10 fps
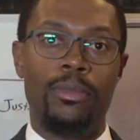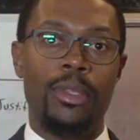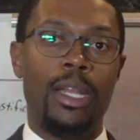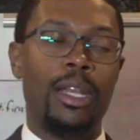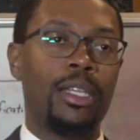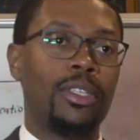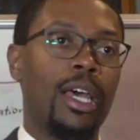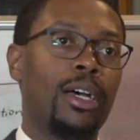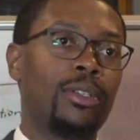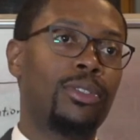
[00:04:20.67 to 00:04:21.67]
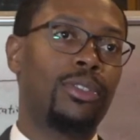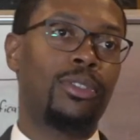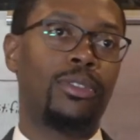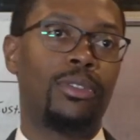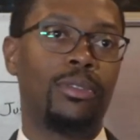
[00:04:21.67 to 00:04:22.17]
that nice
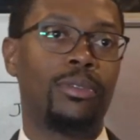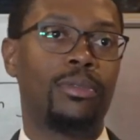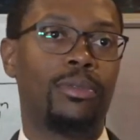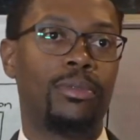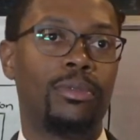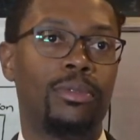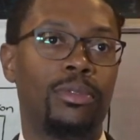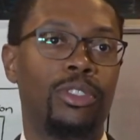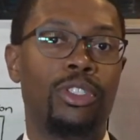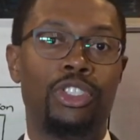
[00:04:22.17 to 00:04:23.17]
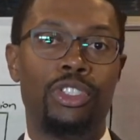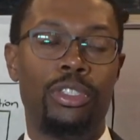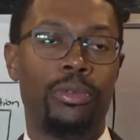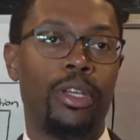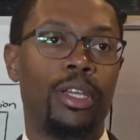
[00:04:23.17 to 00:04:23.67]
house, your
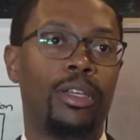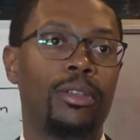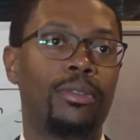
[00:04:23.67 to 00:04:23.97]
jewelry,